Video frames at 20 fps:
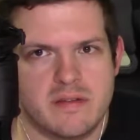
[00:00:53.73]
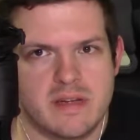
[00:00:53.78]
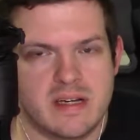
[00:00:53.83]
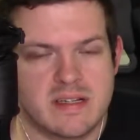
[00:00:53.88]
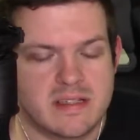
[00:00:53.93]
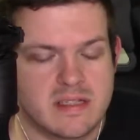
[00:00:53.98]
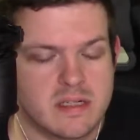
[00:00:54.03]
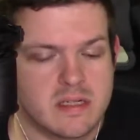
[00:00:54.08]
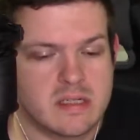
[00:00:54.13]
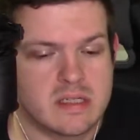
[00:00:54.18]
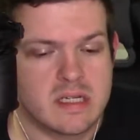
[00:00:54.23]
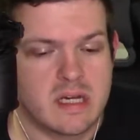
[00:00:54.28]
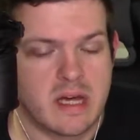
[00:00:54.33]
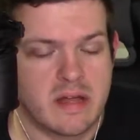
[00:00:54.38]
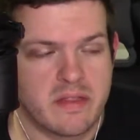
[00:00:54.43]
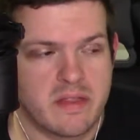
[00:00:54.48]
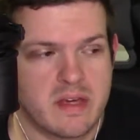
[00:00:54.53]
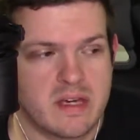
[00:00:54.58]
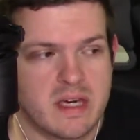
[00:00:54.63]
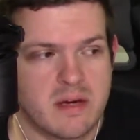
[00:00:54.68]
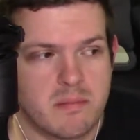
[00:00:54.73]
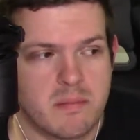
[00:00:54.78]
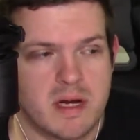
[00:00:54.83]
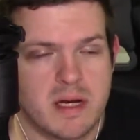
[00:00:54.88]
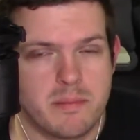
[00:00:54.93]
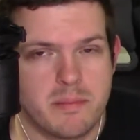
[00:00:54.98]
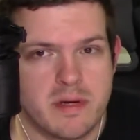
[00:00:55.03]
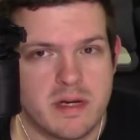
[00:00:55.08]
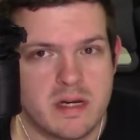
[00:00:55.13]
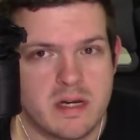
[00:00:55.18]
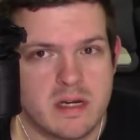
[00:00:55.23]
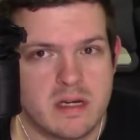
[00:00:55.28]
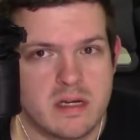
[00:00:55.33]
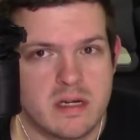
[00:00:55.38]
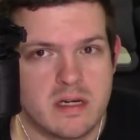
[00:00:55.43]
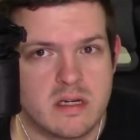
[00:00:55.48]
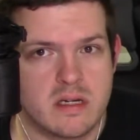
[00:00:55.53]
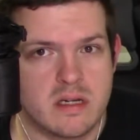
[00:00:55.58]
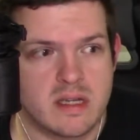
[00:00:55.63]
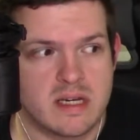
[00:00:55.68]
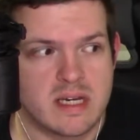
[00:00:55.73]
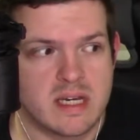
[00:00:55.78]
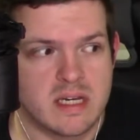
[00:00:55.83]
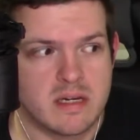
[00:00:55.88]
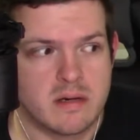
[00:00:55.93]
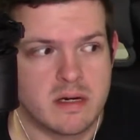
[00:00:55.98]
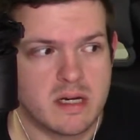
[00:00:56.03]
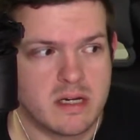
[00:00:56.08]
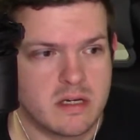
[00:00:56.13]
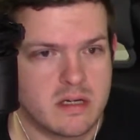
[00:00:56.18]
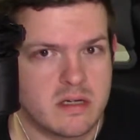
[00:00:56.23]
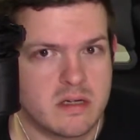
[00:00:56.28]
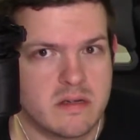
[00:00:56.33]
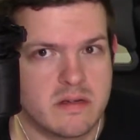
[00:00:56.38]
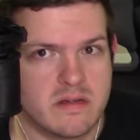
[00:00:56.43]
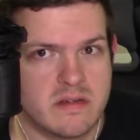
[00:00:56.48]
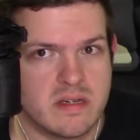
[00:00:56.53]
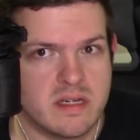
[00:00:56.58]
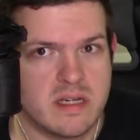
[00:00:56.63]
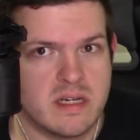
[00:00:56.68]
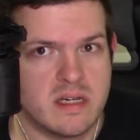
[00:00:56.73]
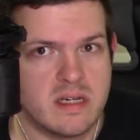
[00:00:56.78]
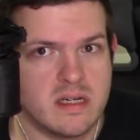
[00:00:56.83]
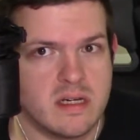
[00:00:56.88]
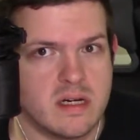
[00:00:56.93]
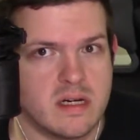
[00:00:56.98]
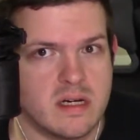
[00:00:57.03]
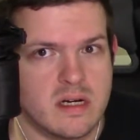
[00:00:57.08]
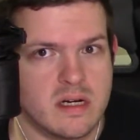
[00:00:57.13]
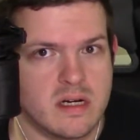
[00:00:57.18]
I think it might be a condition. Like he should seek